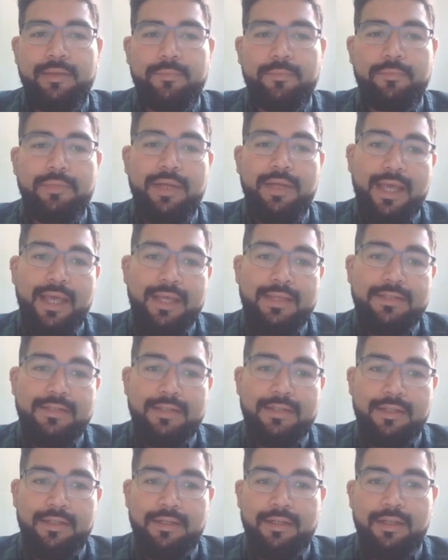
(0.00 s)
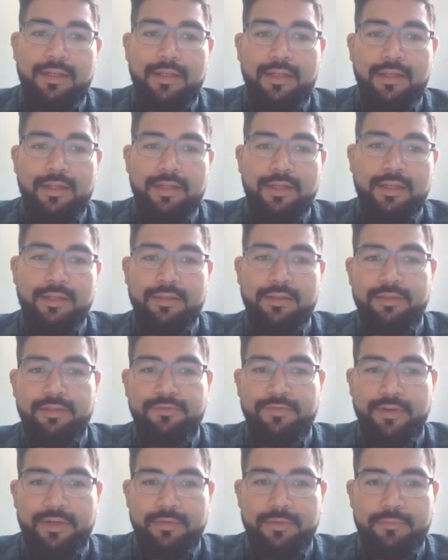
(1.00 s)
placed in
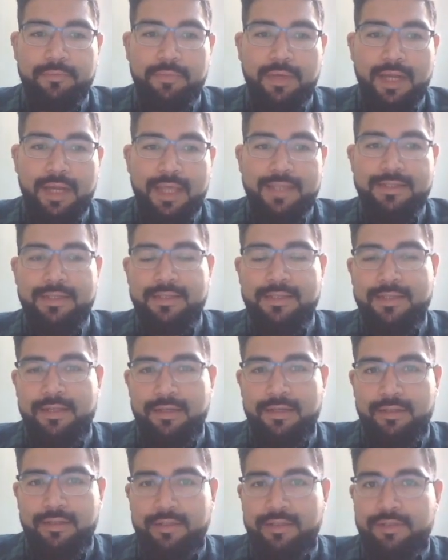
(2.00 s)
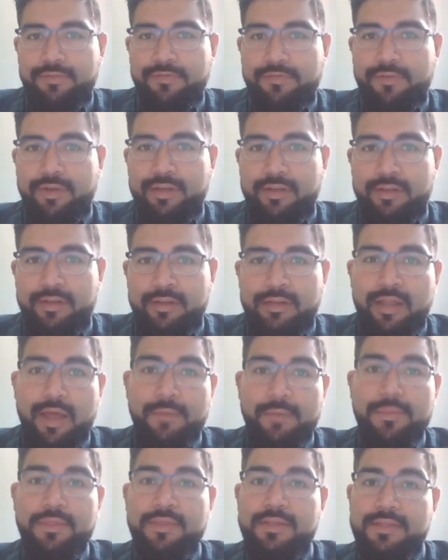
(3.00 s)
different places and in different
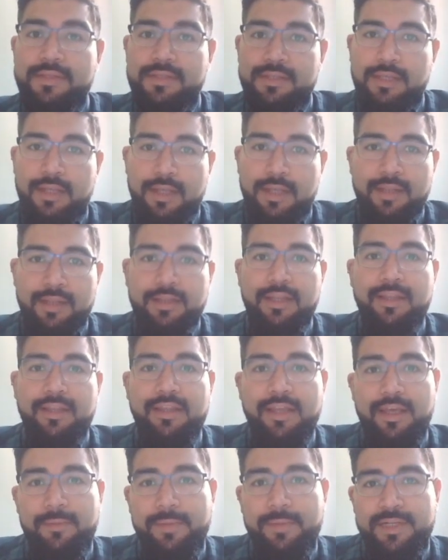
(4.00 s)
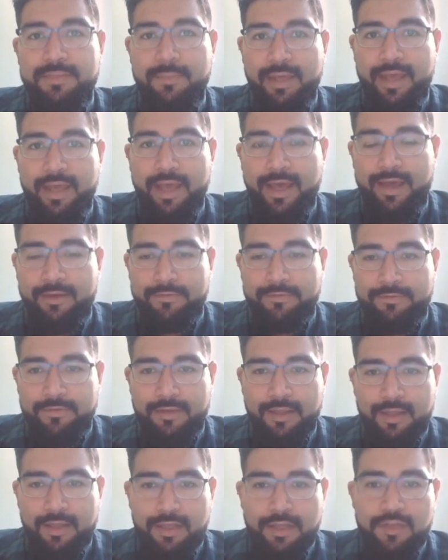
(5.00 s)
depths that the image may have.
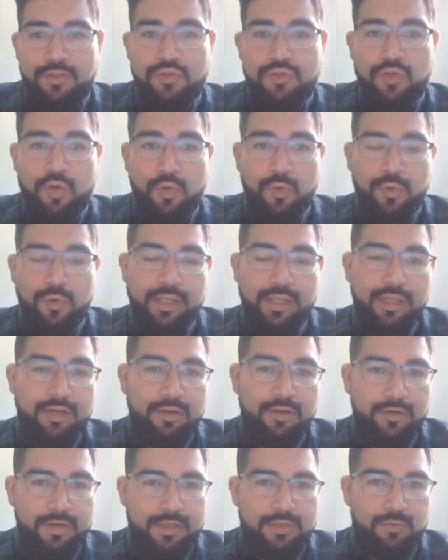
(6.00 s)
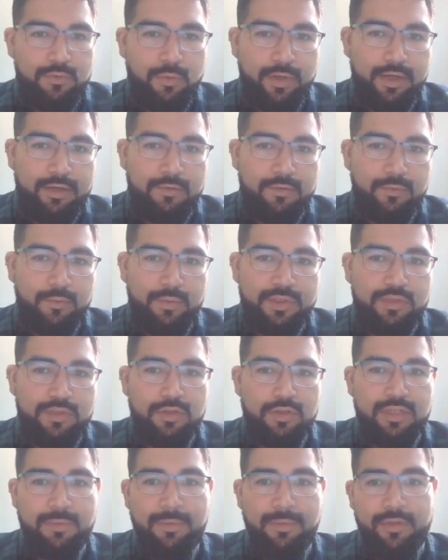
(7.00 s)
So here is when we
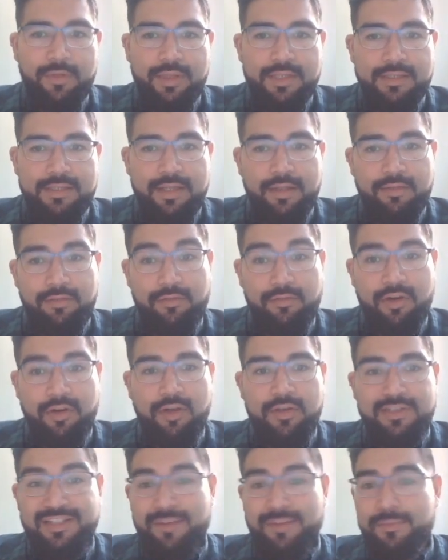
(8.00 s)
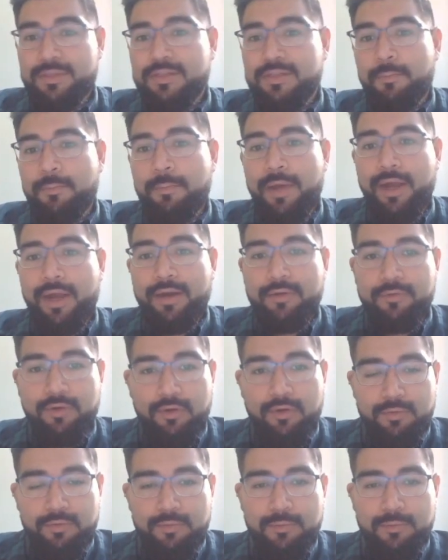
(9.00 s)
talked about these other three concepts: background,